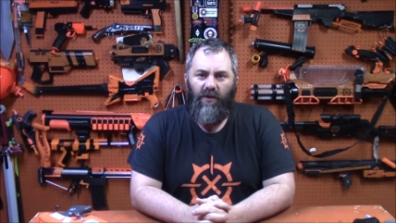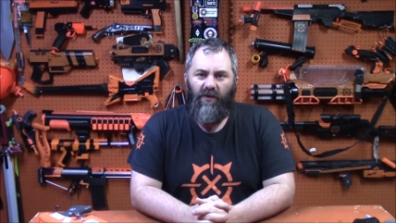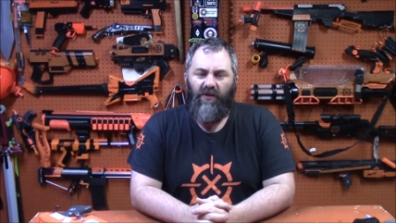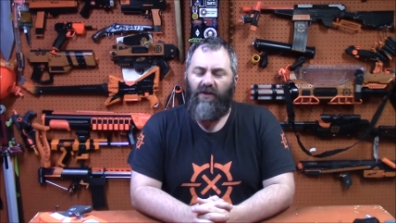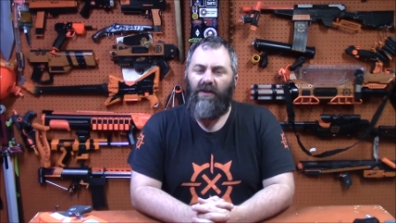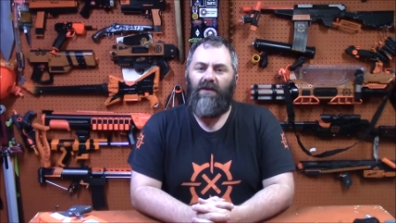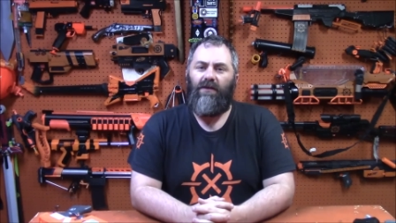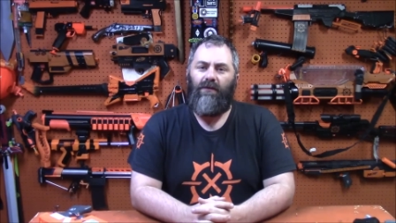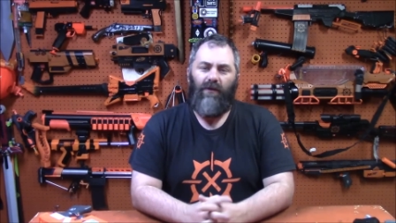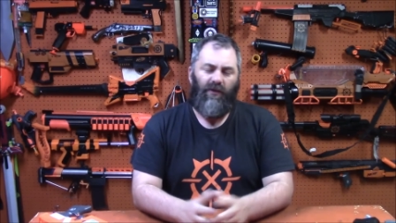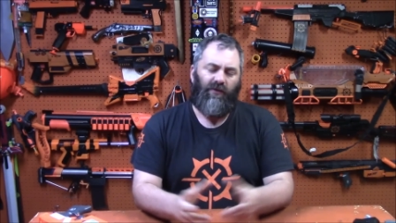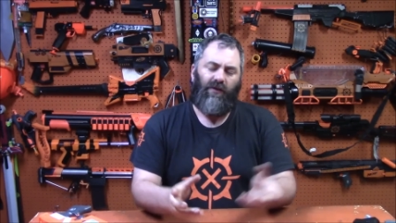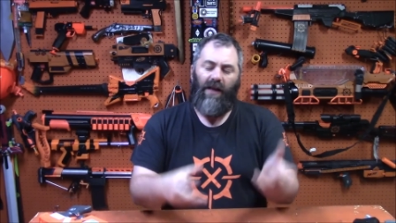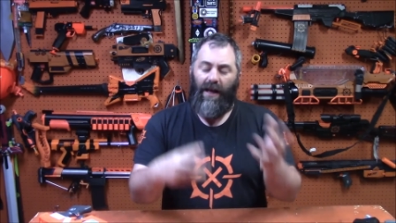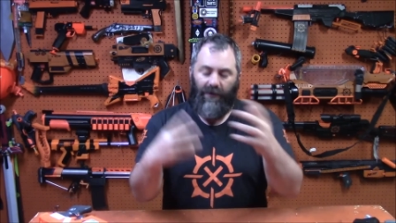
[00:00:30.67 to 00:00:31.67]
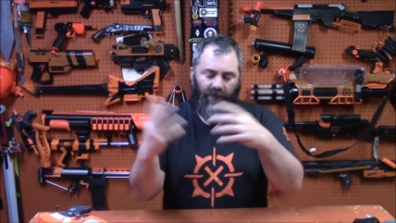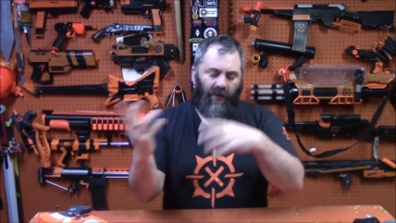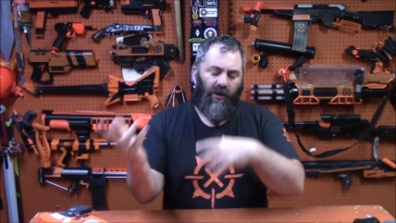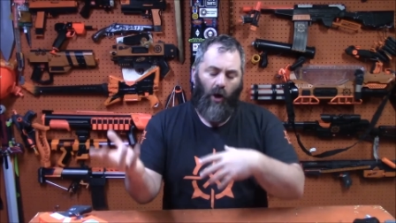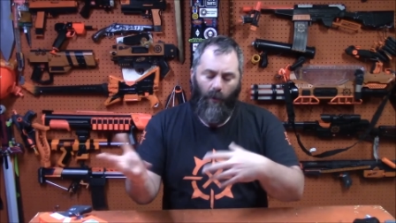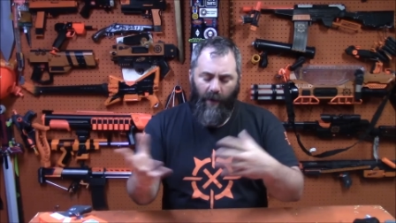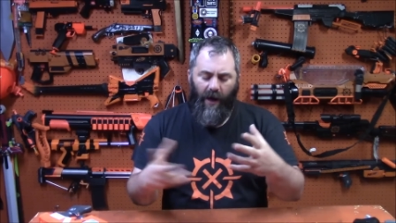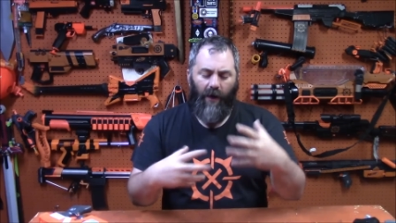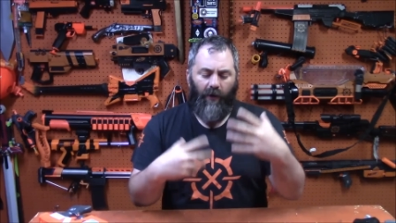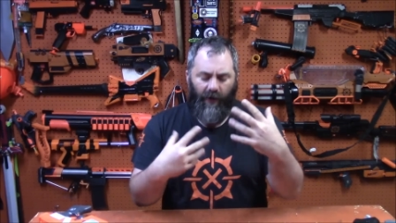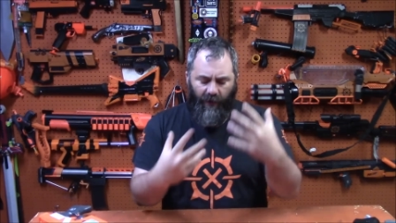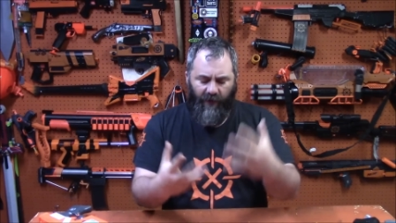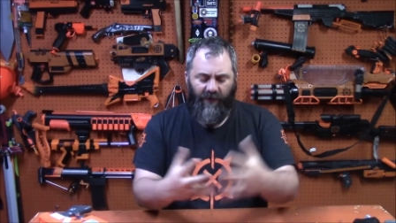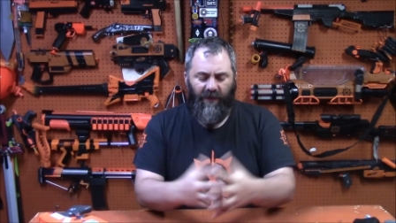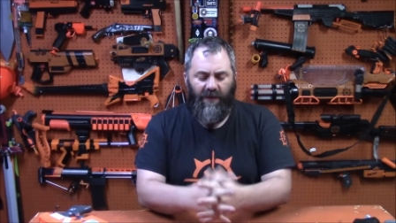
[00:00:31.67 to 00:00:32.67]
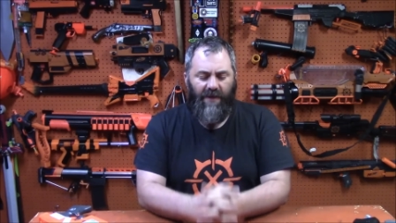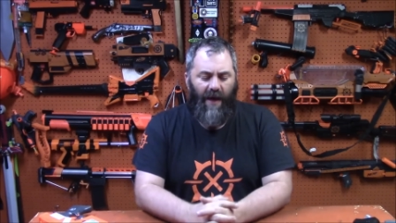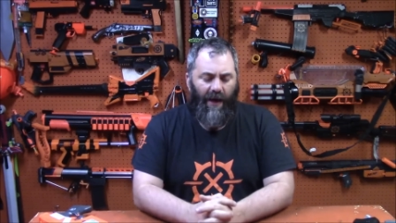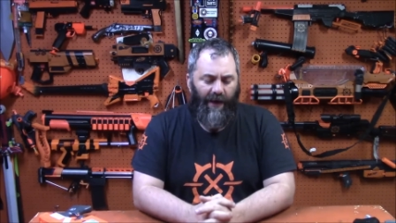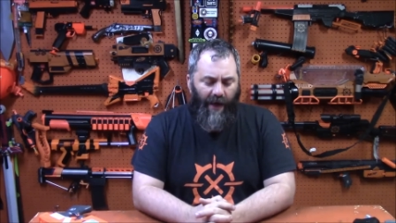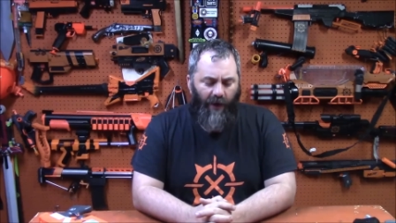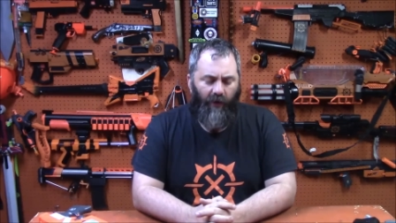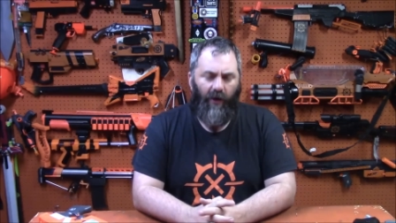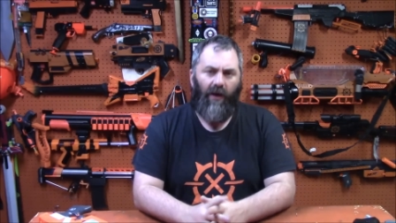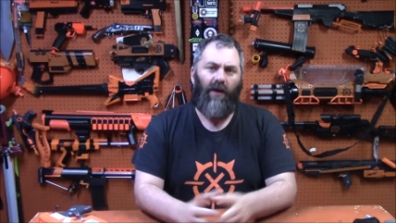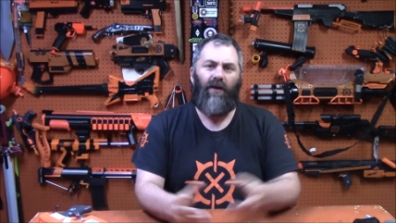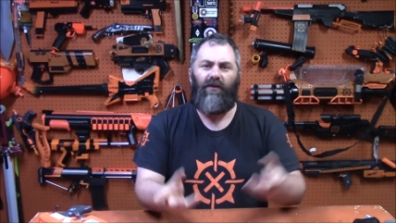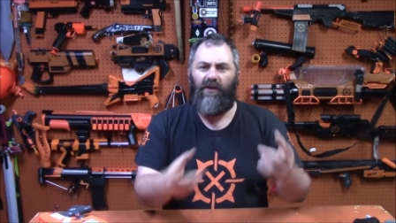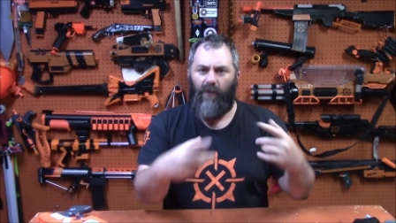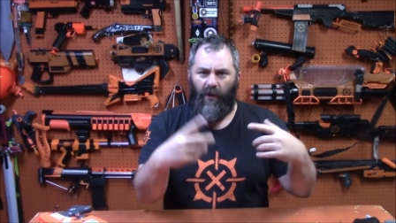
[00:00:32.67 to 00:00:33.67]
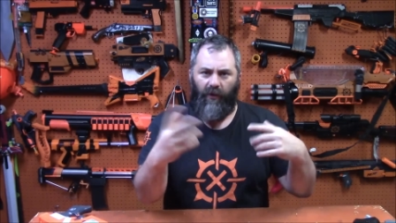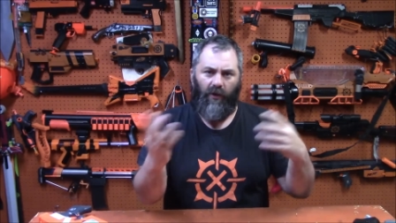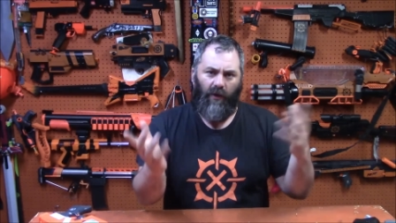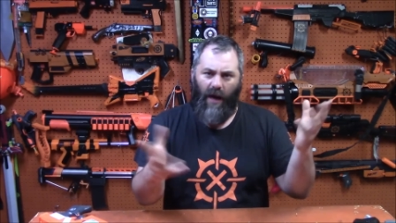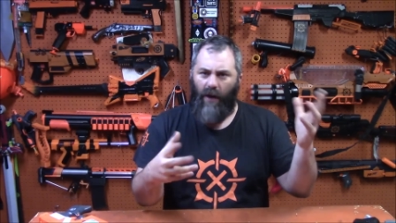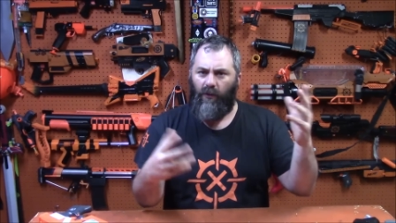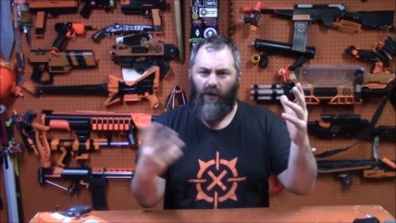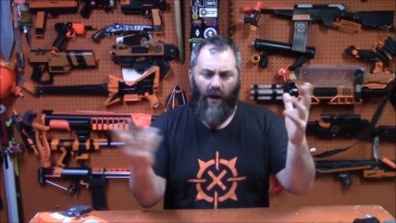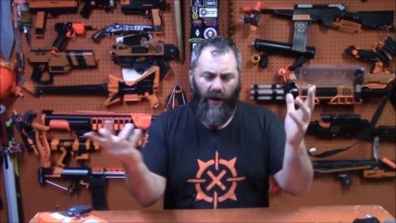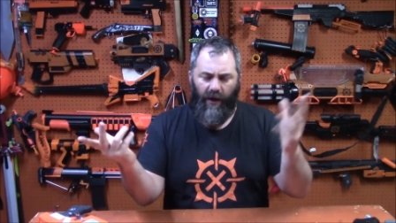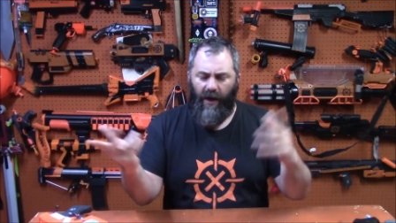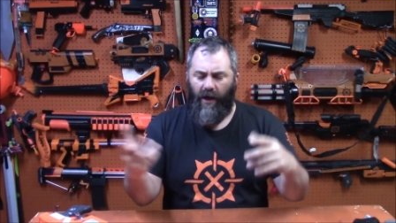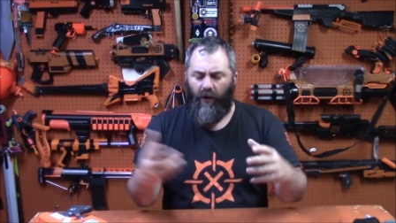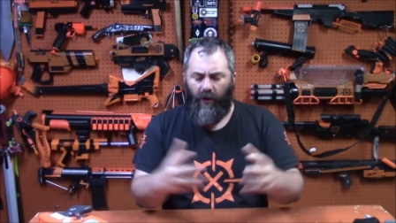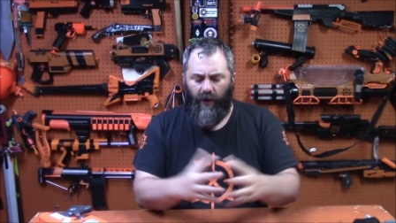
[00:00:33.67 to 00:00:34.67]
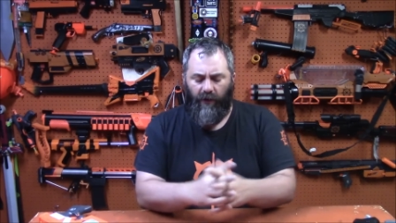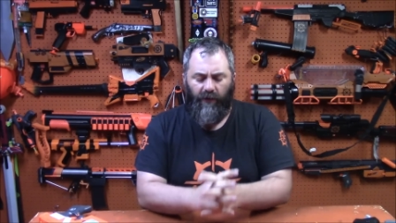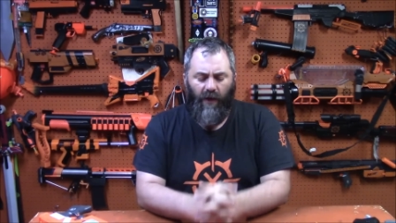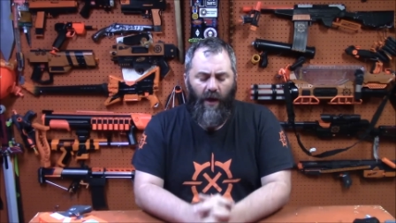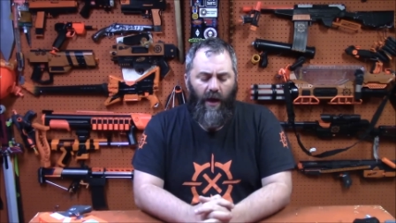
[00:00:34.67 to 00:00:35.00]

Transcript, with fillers: Seattle-Tacoma area, the SeaTac area, some other outlying areas,